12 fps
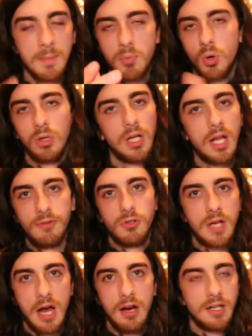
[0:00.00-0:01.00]
Paul, I love
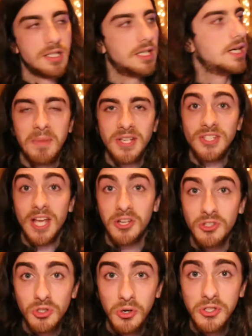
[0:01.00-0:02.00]
your character. My
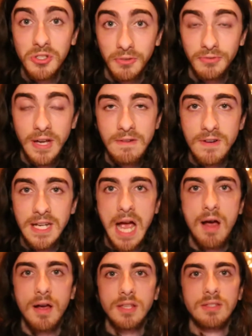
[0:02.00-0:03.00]
second choice or favourite
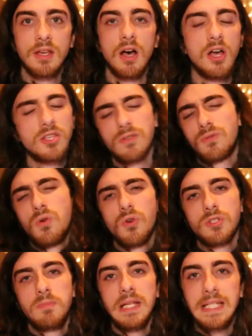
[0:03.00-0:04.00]
character is of
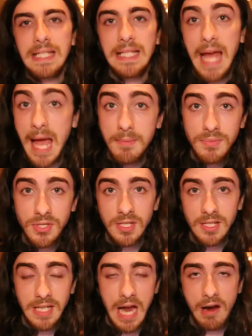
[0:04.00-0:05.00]
course Minty Lamb's
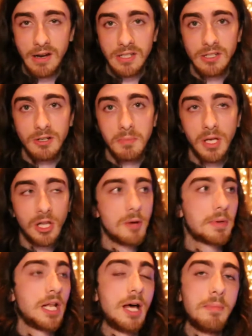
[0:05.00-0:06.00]
character in my
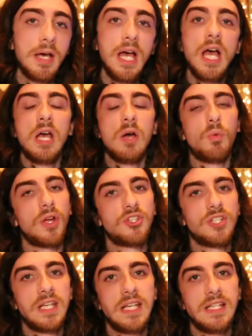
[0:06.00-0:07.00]
LARP club,
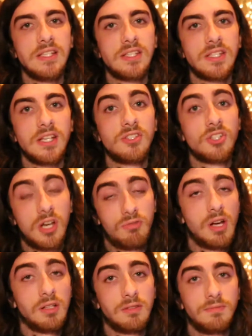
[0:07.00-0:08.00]
which is
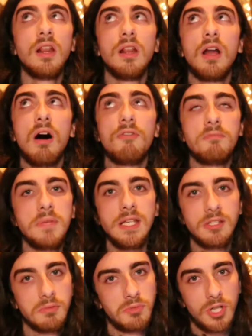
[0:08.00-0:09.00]
Tyrell. Love me
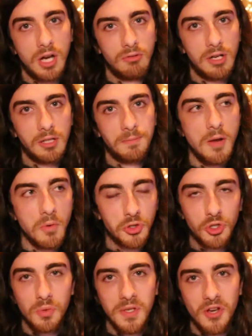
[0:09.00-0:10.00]
some Tyrell. I'm not
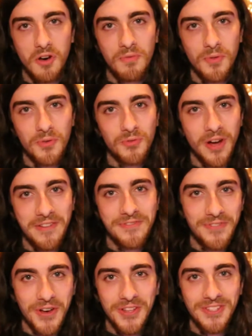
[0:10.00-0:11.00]
sure we got off on the right
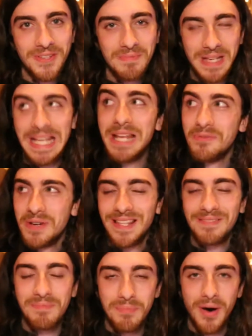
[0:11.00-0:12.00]
foot to begin
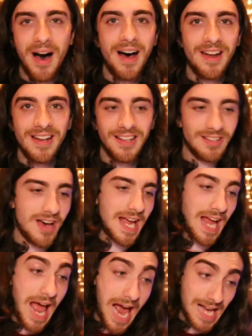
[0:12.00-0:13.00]
with, but
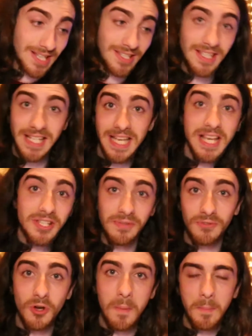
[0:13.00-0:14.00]
like as the years
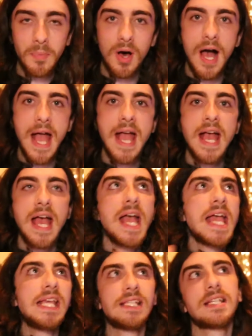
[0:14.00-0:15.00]
have gone by,
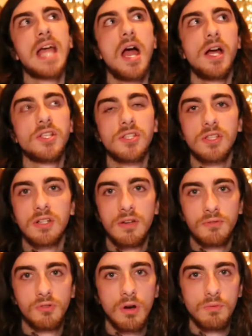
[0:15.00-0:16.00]
he's a character that
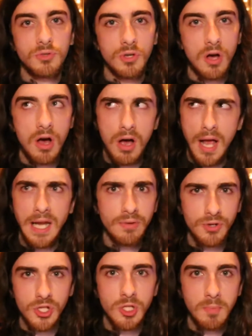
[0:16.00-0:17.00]
I've grown to highly
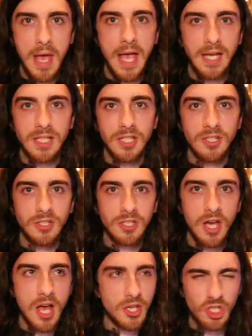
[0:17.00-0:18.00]
respect and
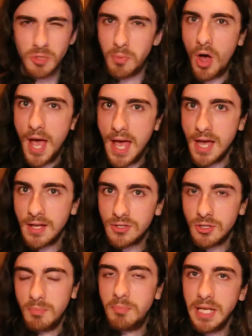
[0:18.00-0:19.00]
aspire
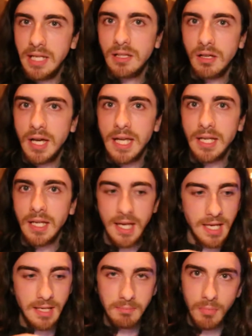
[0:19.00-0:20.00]
to be like.
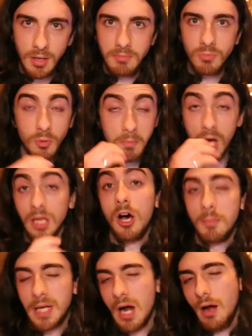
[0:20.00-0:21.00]
my
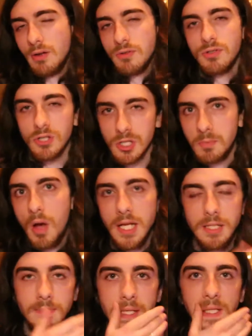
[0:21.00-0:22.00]
LARP character has
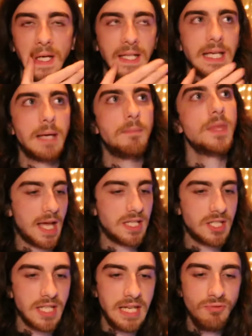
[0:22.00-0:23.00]
aspired to be like him,
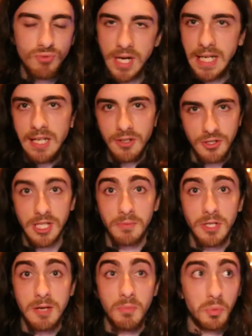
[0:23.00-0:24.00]
and he really looks up
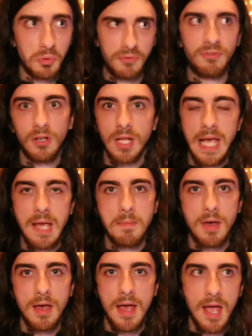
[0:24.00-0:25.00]
to him and would follow him
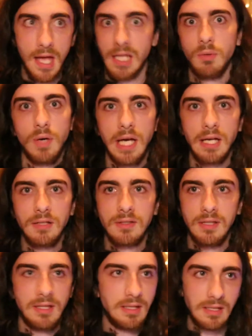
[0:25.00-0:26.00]
anywhere,
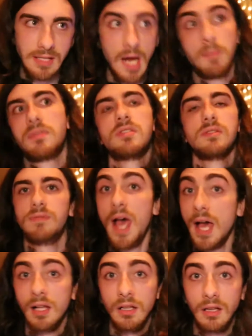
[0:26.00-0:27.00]
to the depths of
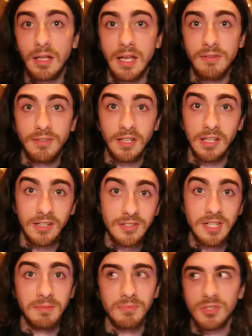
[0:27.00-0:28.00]
hell if he
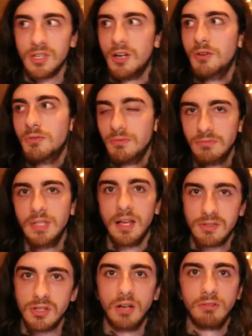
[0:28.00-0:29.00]
asked him. So
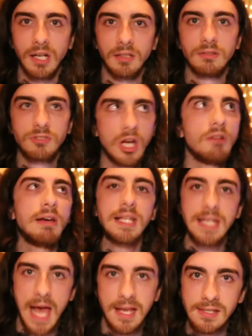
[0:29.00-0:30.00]
yeah, Tyrell
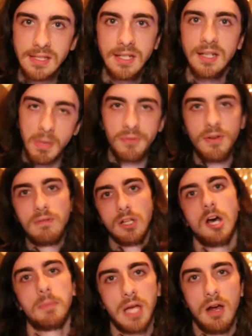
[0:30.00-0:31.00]
and Castor, my favourite
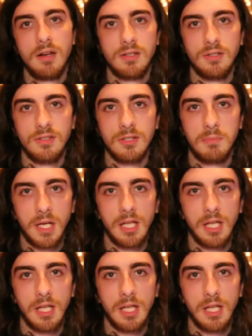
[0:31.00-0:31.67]
LARP characters at my